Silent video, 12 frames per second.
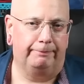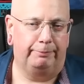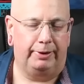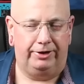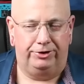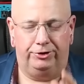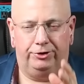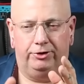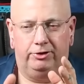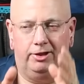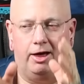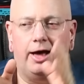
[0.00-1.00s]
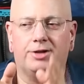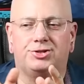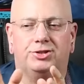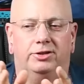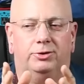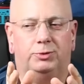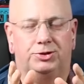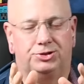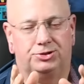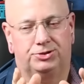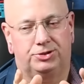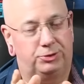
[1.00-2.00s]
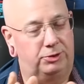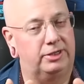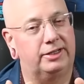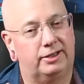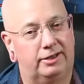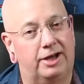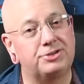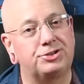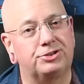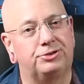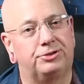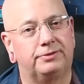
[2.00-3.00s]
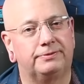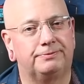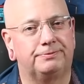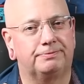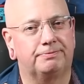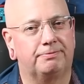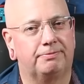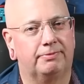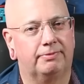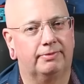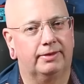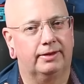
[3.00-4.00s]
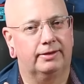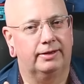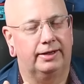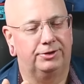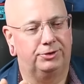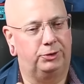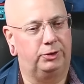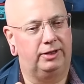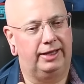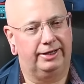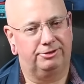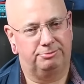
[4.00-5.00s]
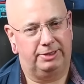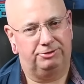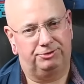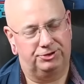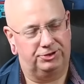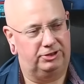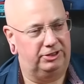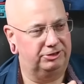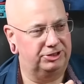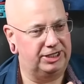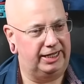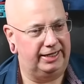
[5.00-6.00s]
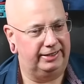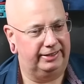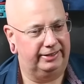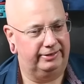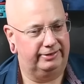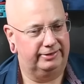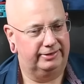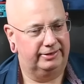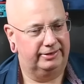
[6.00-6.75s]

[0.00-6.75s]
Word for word: By your logic, which is totally illogical, and total lack of metaphysical understanding,